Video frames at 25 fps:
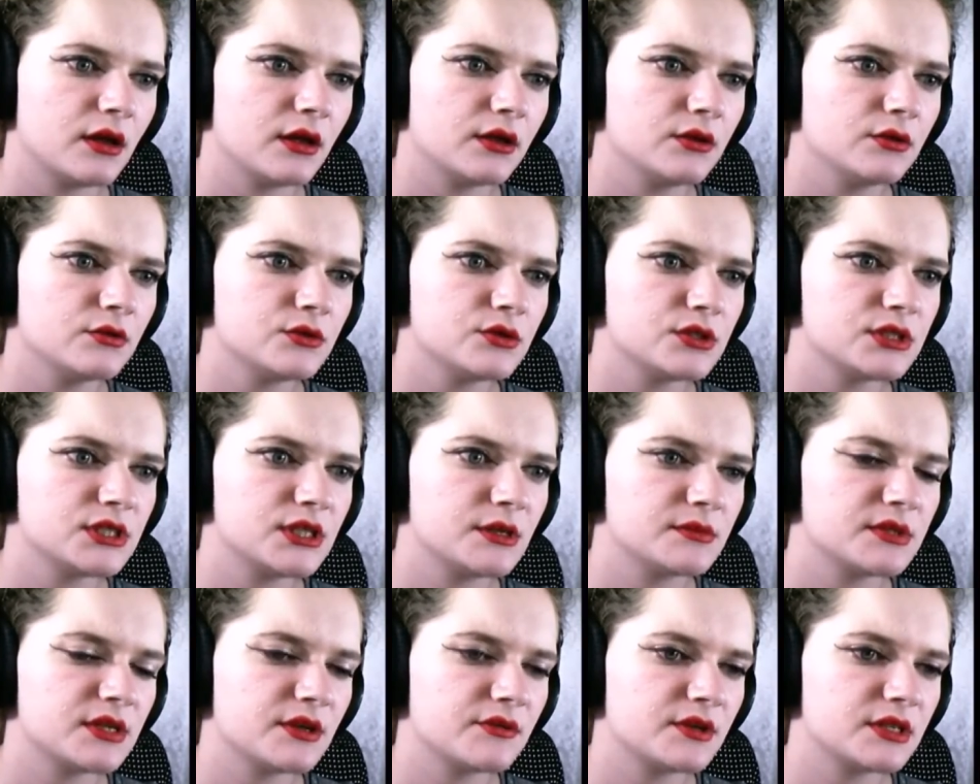And you two
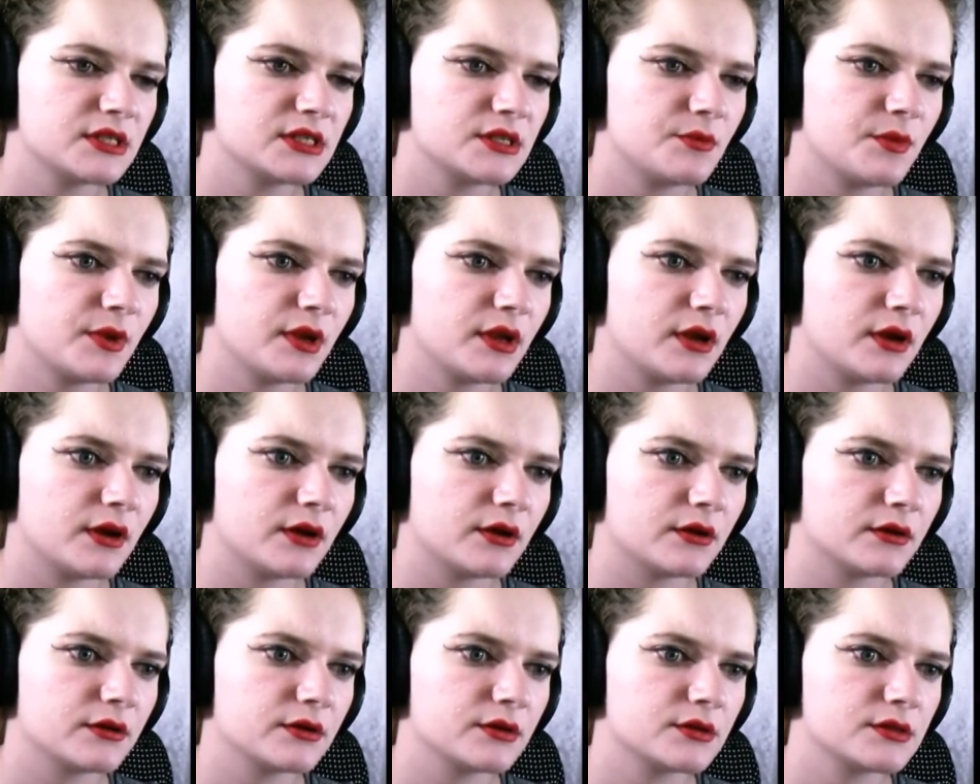seem to have
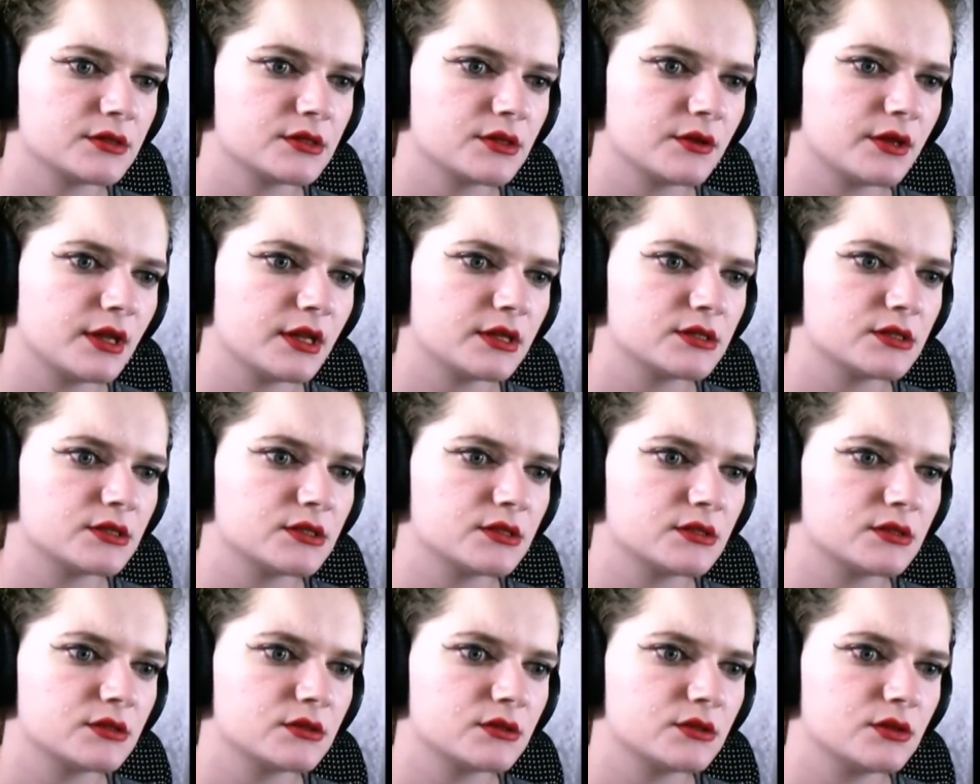disappeared. So
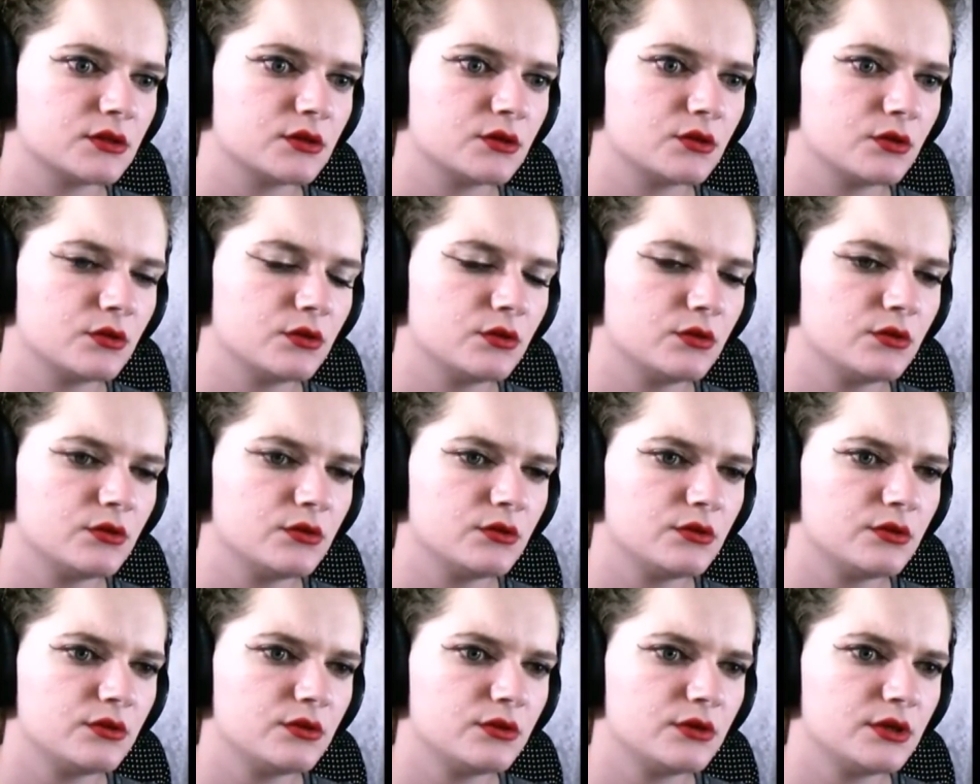that's
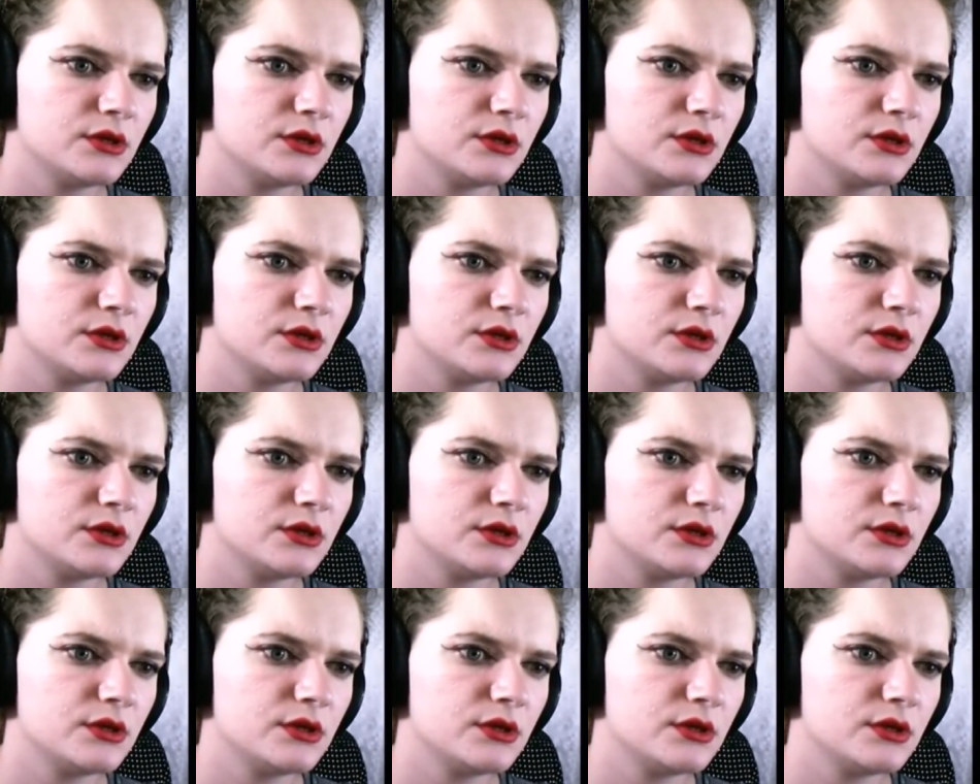good.